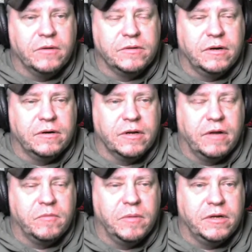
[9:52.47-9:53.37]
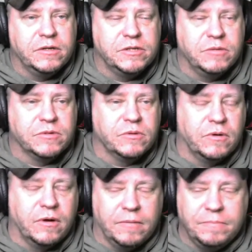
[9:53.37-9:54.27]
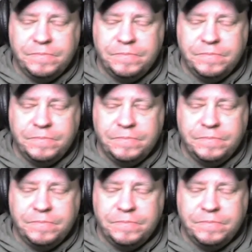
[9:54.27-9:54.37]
out there and everybody can see what's going on.